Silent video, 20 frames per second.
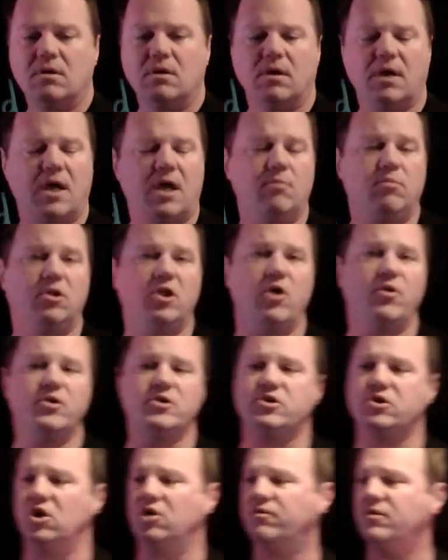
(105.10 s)
below the
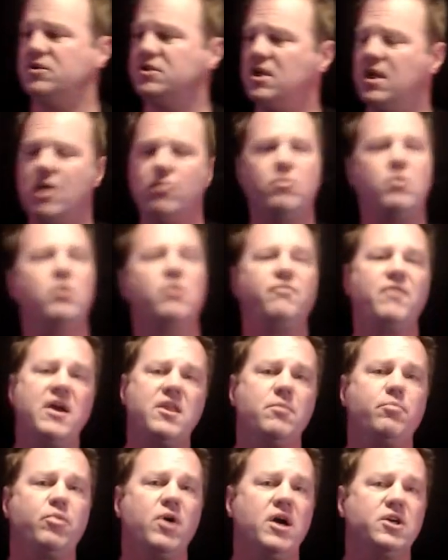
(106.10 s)
surface. And now we're going to find the
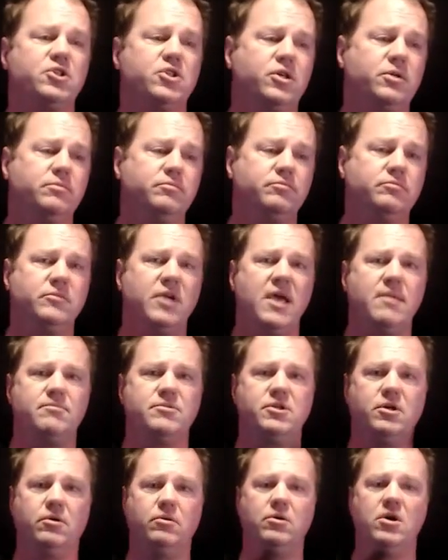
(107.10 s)
pressure. Okay,
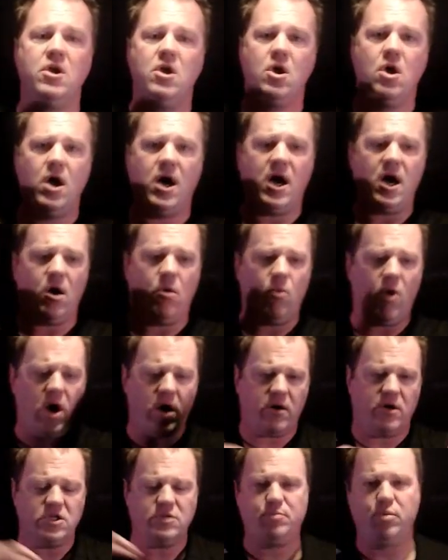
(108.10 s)
so water
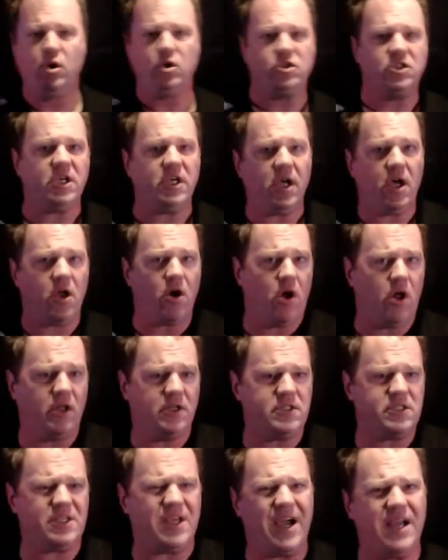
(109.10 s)
is pushing on all its
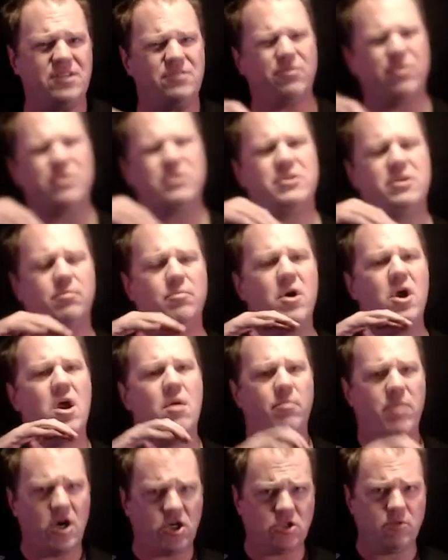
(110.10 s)
sides. Of course, the
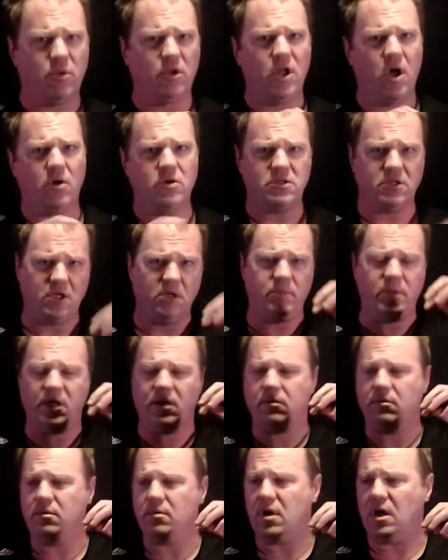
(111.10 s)
pressure below is a little bit
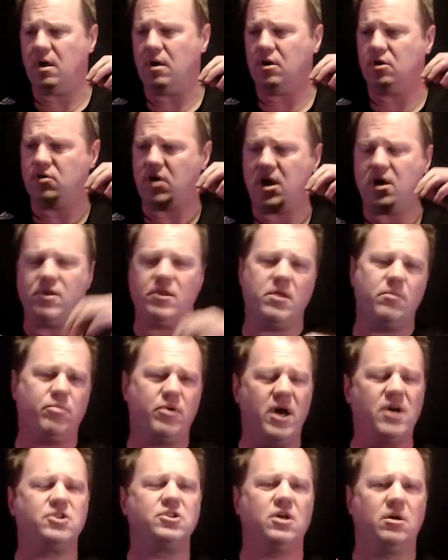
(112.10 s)
greater than the
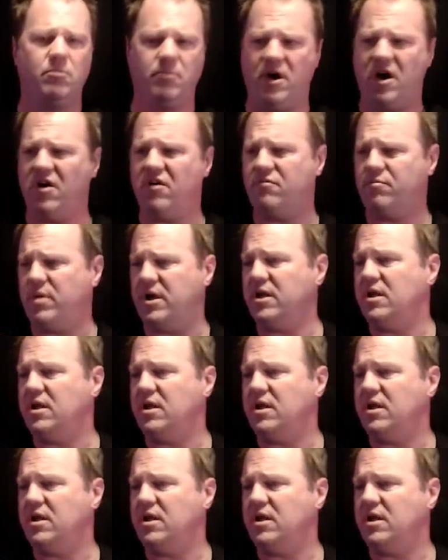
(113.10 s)
pressure above, but